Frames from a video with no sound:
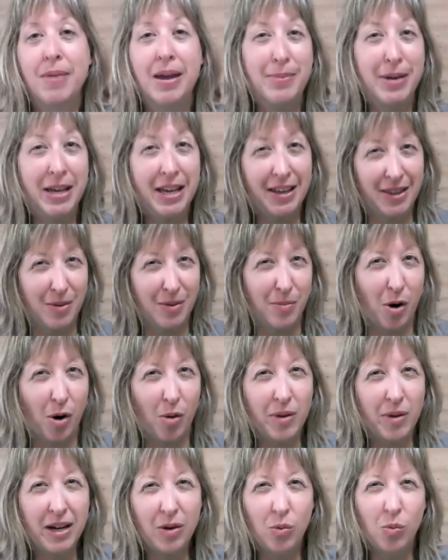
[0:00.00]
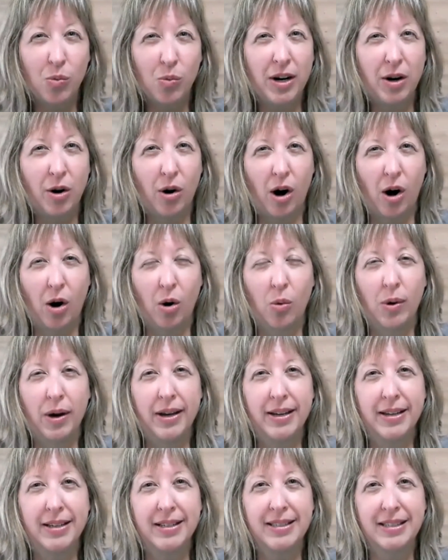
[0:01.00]
maybe in the moment we don't
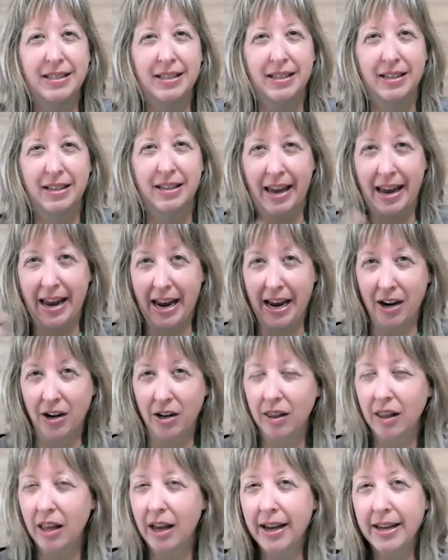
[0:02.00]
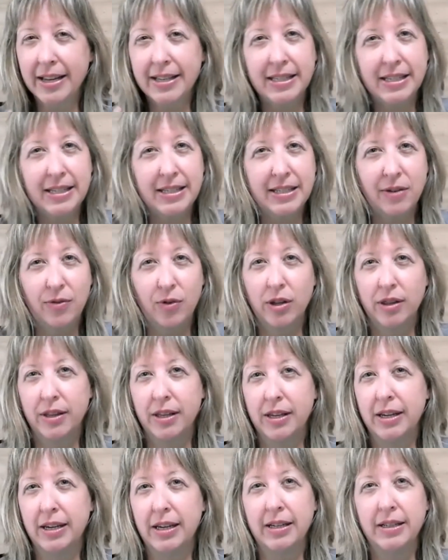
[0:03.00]
always analyze these
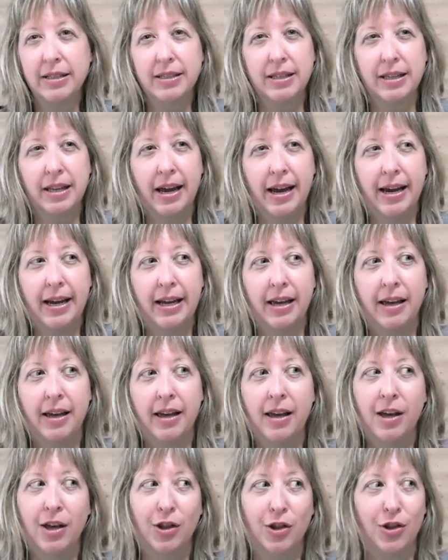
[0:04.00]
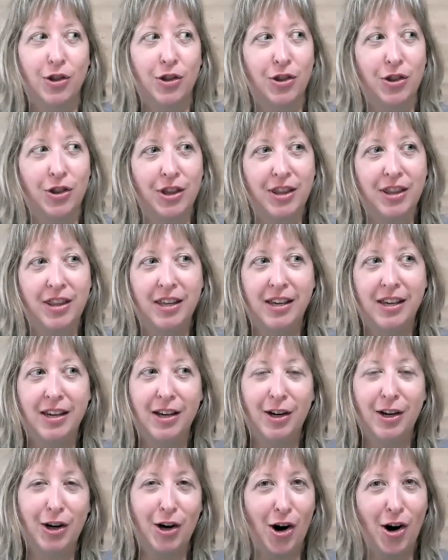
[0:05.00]
different things, like
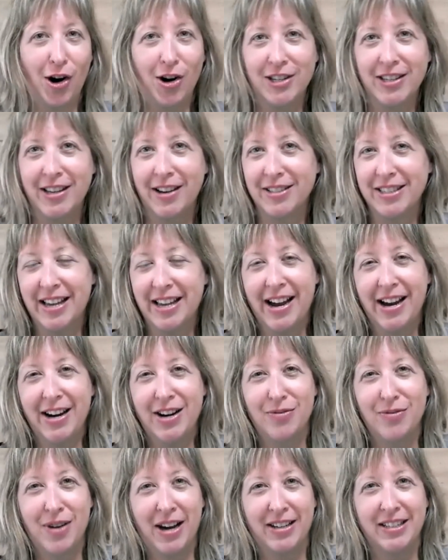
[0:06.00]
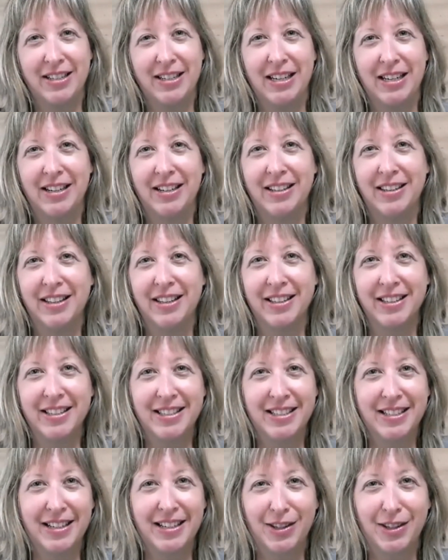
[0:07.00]
the cars outside affecting the
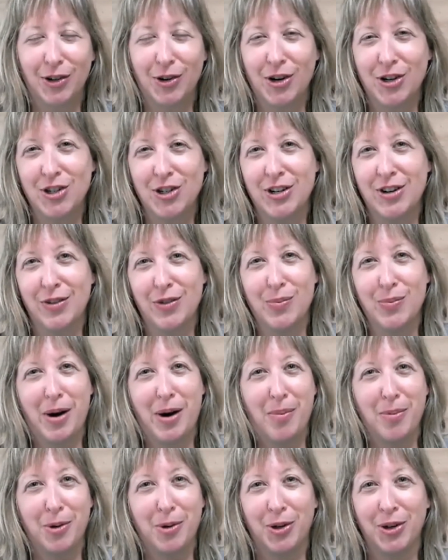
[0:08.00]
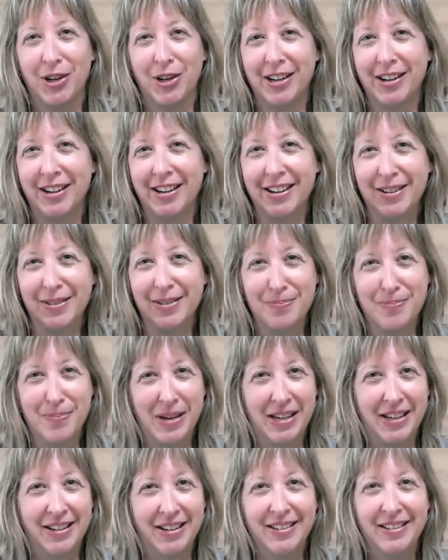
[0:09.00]
listening, the crunching of the popcorn,
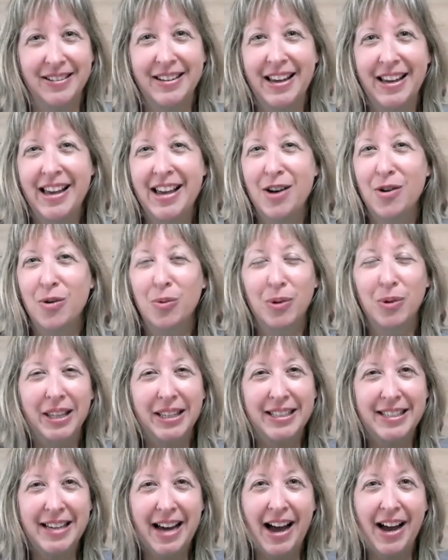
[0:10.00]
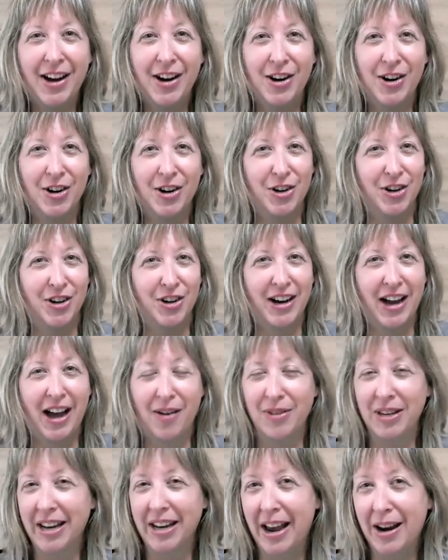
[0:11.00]
being really tired or
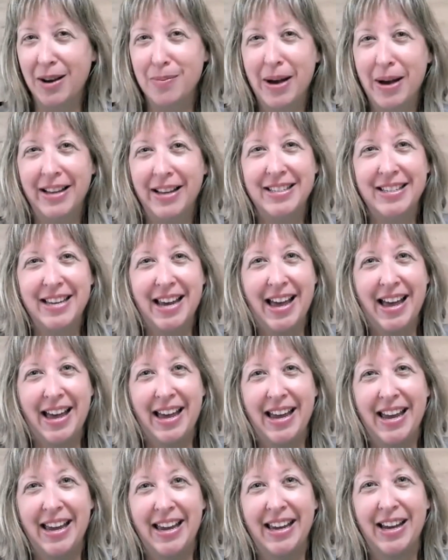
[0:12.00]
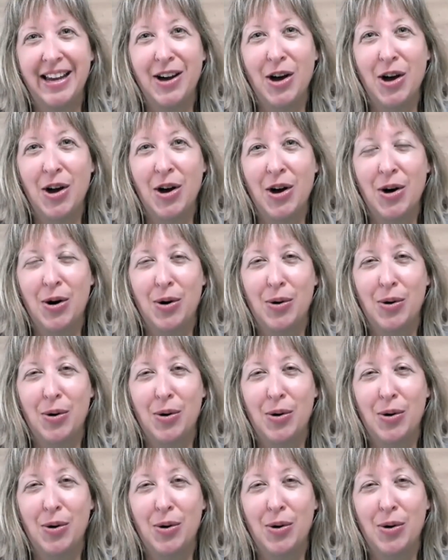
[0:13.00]
having had a bad day